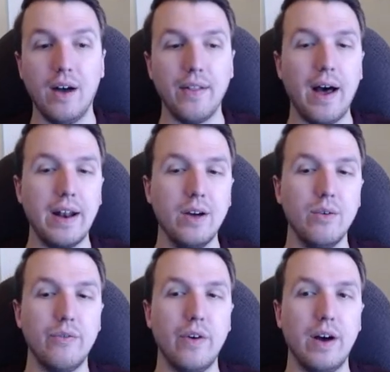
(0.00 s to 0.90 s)
a lot
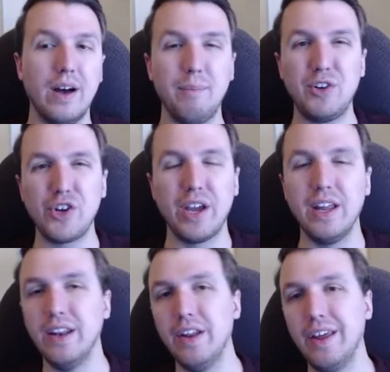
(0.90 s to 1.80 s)
of
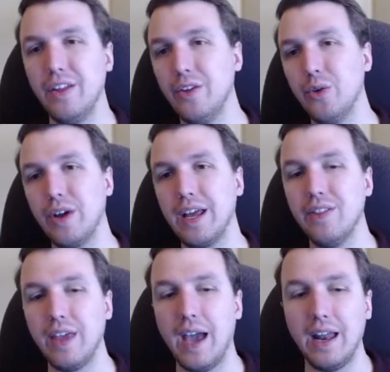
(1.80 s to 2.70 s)
Michigan, Illinois,
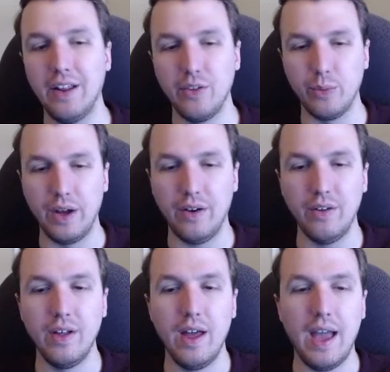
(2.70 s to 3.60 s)
Indiana as
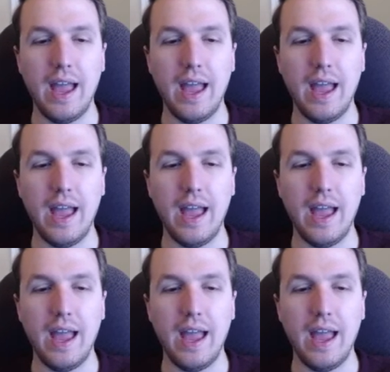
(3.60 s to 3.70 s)
well,